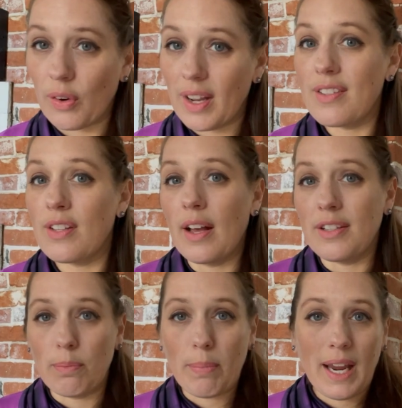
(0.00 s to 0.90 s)
There is a
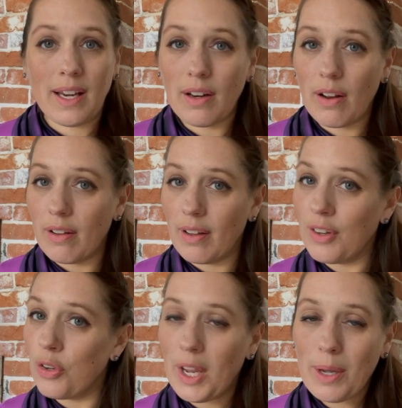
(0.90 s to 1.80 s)
debate
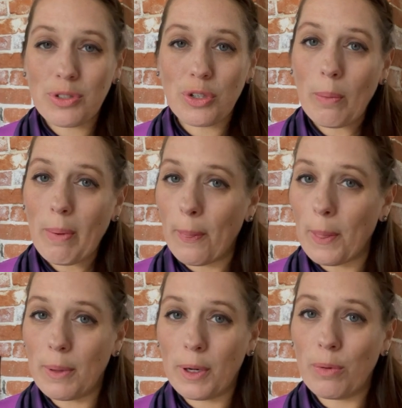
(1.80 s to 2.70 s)
in New Hampshire about
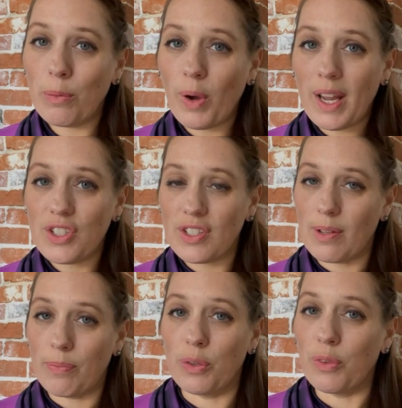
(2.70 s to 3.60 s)
the minimum wage. It's
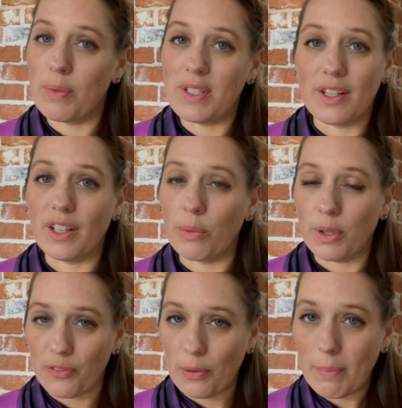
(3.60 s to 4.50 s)
something we've been dealing
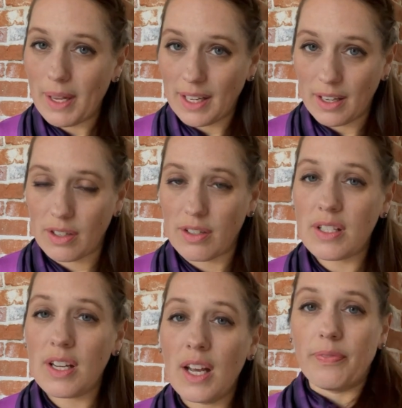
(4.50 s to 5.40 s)
with for many
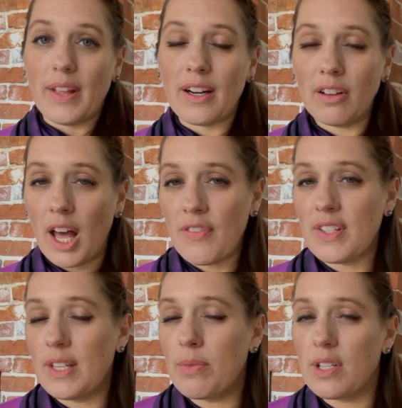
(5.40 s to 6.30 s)
years and a lot of
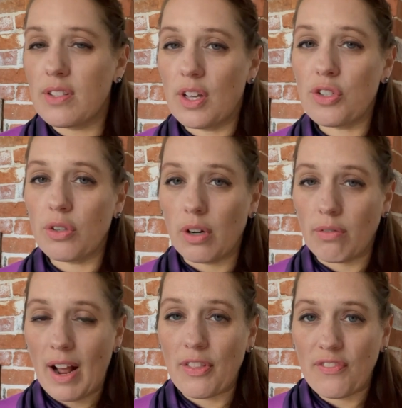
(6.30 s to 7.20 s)
it seems to center
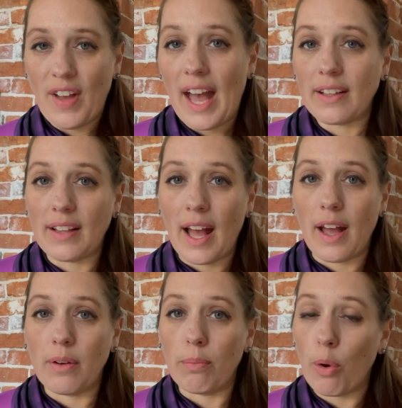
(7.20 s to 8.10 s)
around the fact
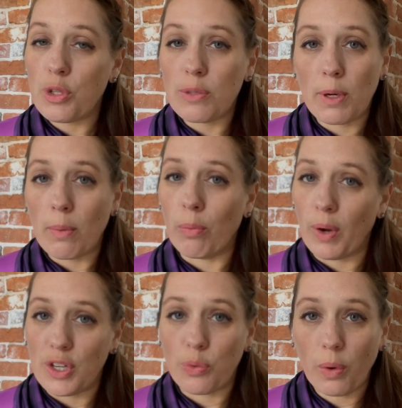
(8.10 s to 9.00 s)
that most minimum
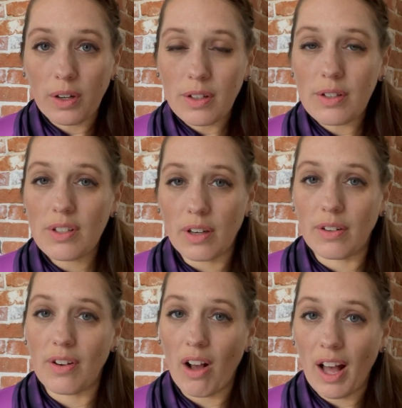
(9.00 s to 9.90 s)
wage workers
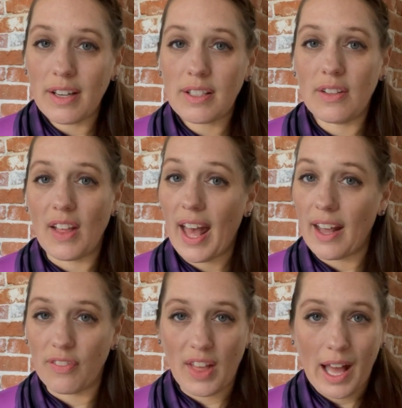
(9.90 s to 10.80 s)
are not the
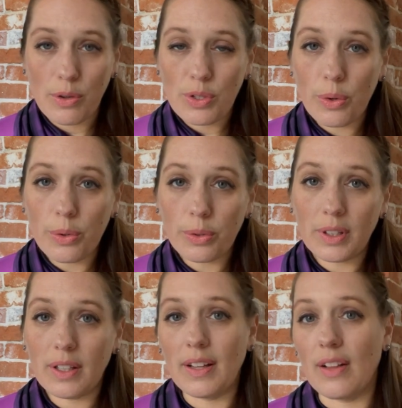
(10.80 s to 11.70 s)
head of the
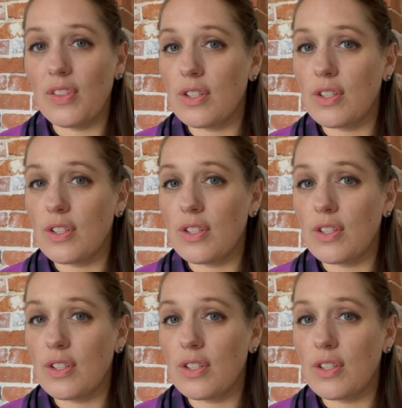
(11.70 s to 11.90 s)
household that